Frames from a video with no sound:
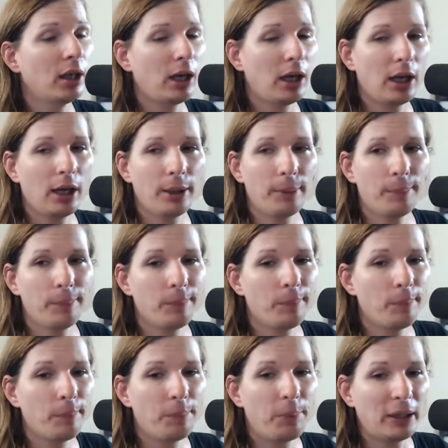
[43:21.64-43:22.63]

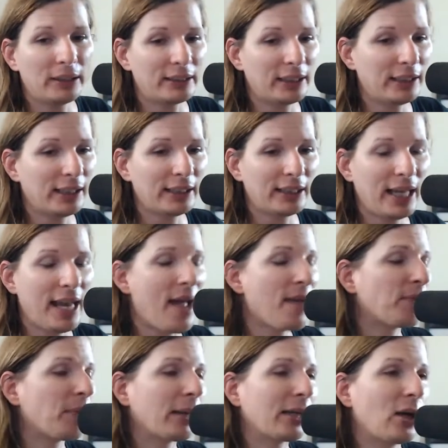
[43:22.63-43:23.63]
But the thing that I
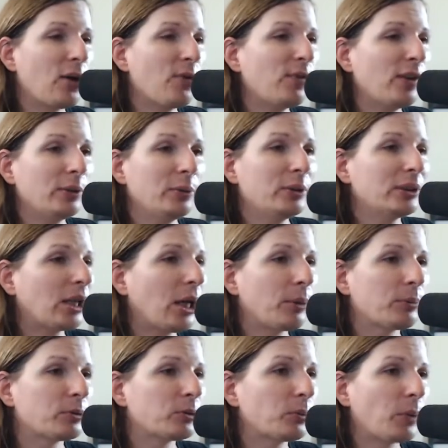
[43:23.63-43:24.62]
have on my GoFundMe is
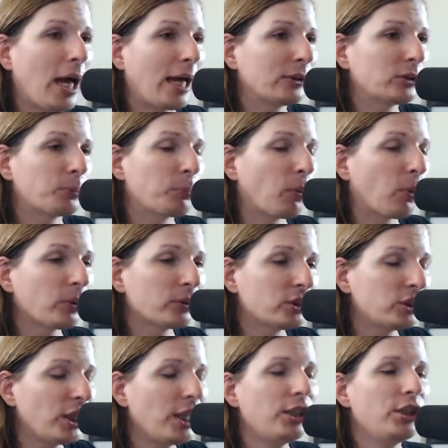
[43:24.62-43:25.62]
I was born
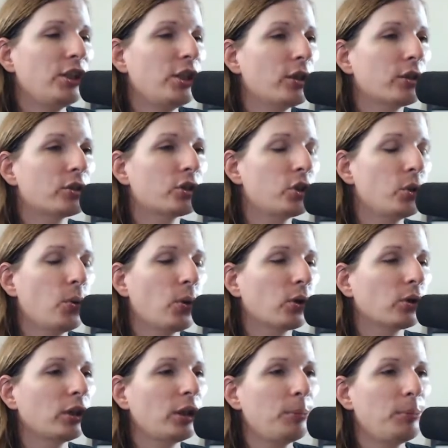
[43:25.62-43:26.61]
10 years too
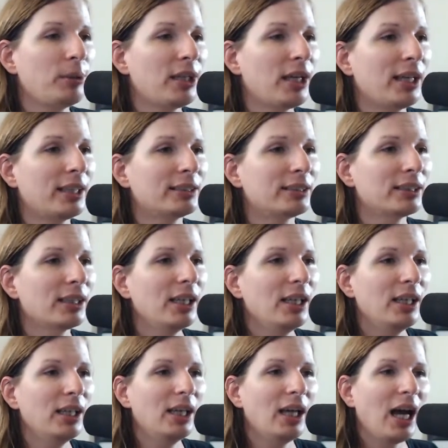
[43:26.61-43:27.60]
early because
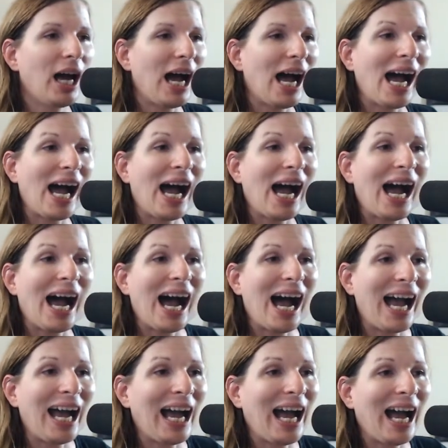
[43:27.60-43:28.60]

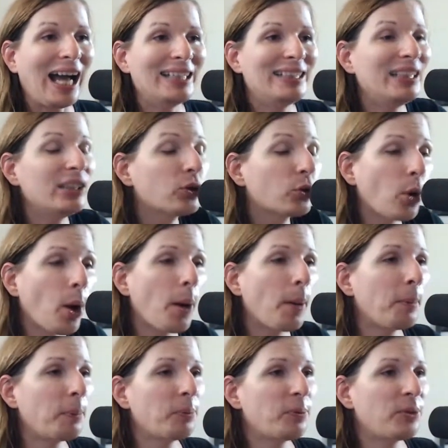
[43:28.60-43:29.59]
I didn't
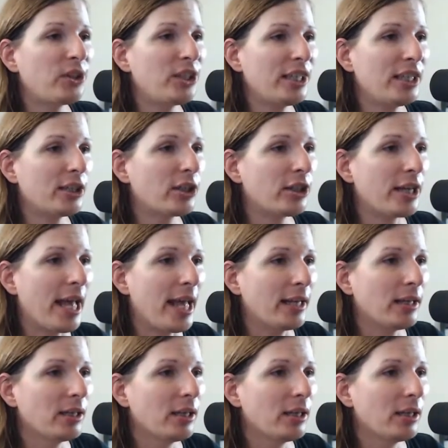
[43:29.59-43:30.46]
grow up with the internet.